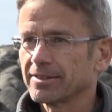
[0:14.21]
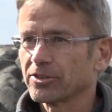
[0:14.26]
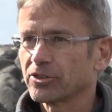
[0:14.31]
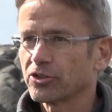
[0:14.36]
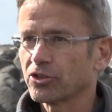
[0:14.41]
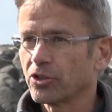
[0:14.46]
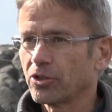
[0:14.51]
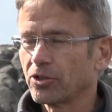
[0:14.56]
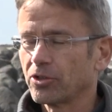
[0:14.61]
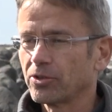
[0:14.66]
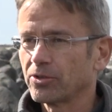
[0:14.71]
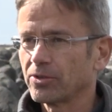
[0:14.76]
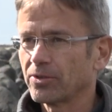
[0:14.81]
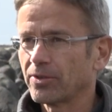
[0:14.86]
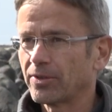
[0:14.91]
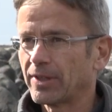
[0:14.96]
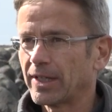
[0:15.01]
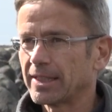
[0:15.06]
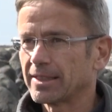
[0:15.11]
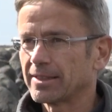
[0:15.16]
show
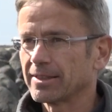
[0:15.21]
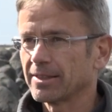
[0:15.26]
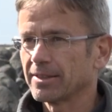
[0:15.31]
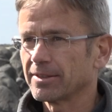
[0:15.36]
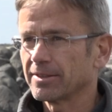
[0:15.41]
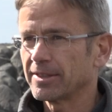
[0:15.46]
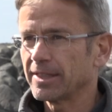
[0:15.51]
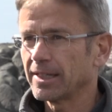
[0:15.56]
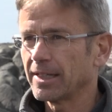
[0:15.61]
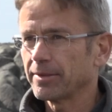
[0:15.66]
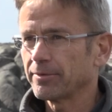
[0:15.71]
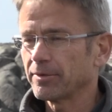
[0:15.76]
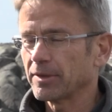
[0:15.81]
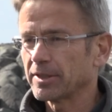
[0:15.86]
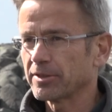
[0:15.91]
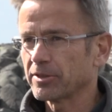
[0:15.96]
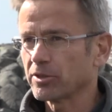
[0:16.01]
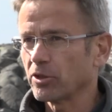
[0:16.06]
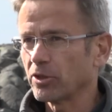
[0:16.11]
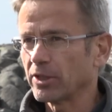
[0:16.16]
that the sea level
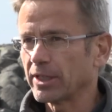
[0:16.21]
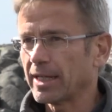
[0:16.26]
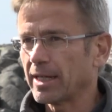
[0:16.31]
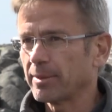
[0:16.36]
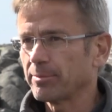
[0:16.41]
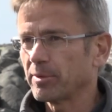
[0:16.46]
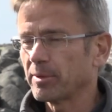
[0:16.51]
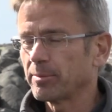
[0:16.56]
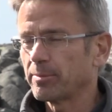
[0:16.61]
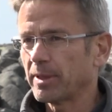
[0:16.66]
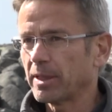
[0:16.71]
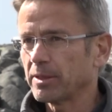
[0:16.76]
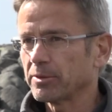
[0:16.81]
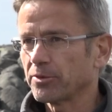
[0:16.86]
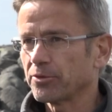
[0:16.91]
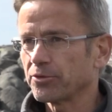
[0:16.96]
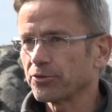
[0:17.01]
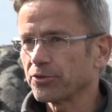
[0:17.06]
is going up about